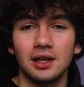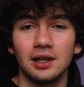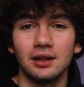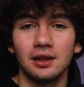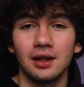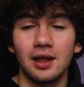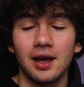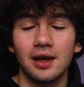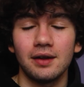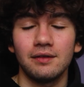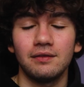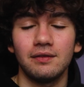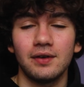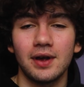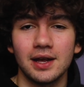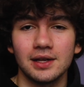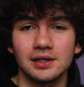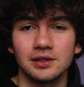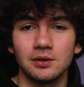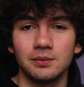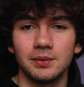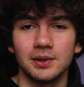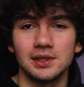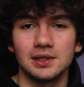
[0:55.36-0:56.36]
a lot
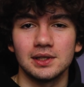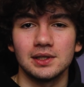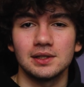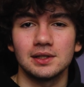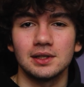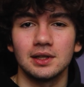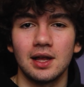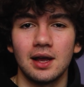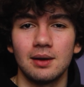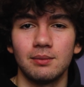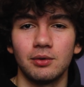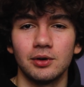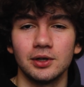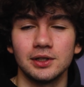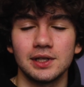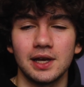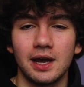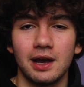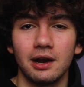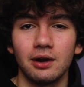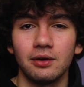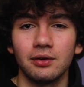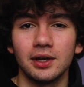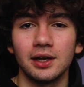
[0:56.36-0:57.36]
faster because it's a lot more
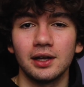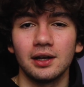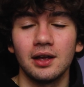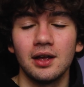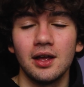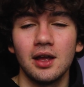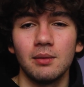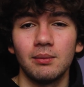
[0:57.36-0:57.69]
tiring.